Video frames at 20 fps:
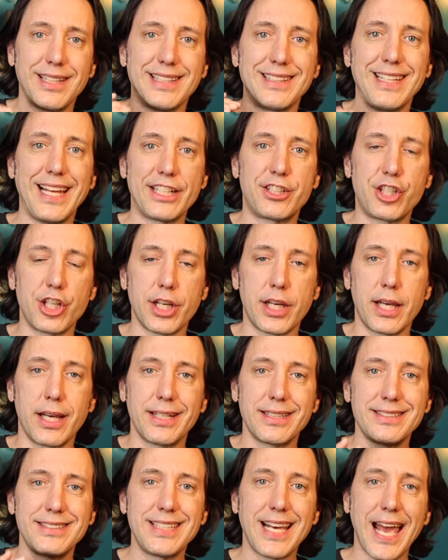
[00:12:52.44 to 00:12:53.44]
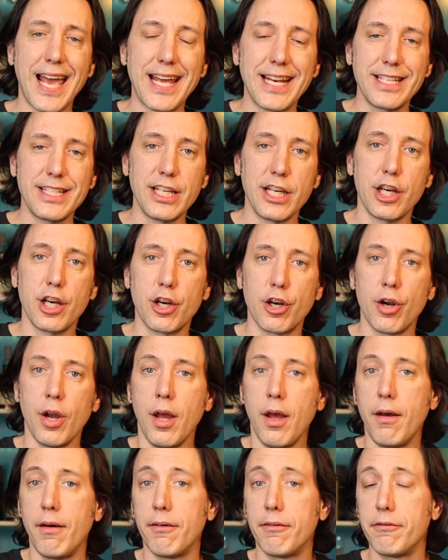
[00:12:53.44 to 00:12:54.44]
the Ledaig 10 year
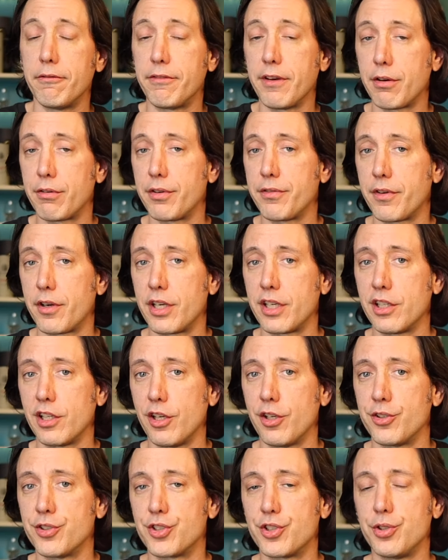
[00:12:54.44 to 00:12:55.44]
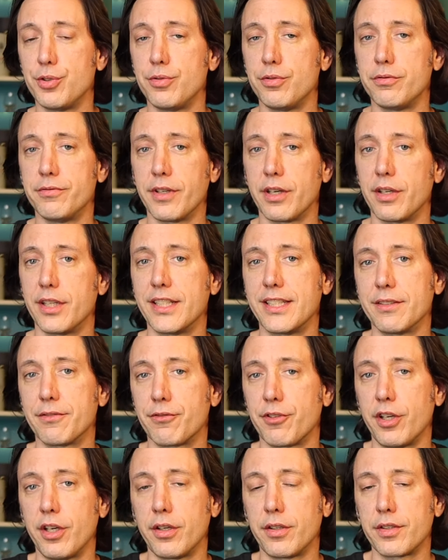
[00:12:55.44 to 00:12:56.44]
very, very close, to very
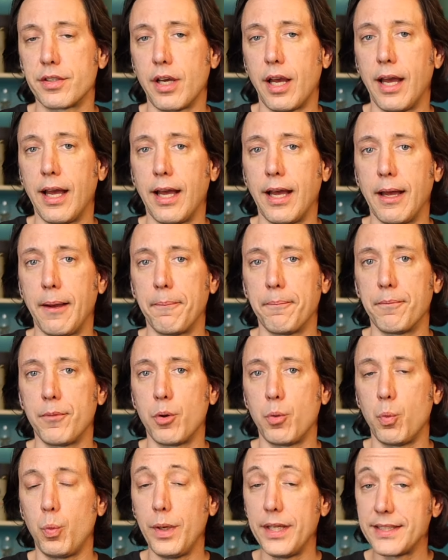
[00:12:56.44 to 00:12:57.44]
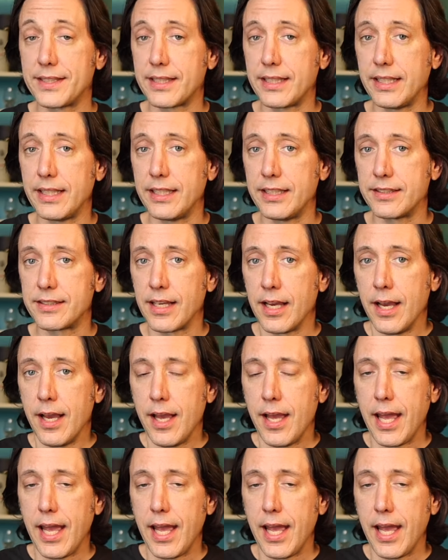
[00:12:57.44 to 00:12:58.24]
different um, whiskeys.